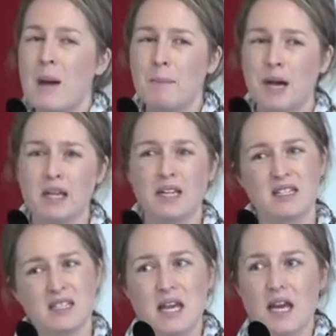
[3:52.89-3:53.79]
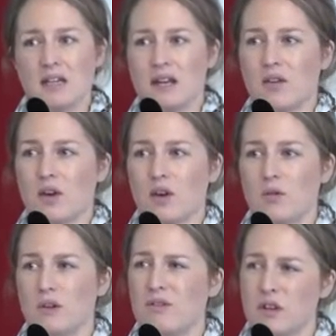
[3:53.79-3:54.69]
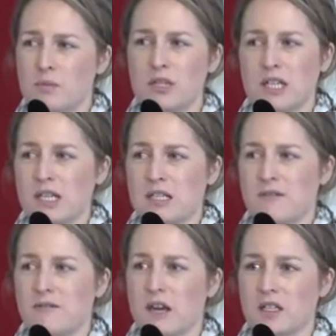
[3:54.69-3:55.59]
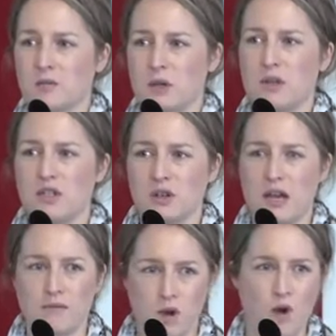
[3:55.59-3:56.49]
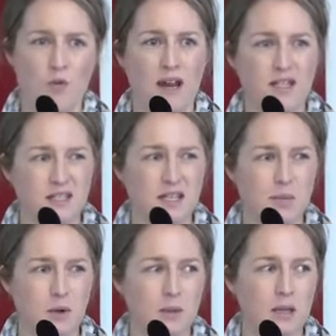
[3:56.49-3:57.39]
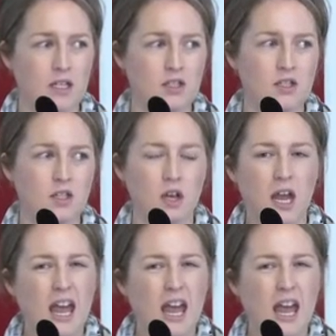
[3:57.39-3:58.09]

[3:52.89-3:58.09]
But in saying that though, we've got a protective factor where we do have low rates in that population, so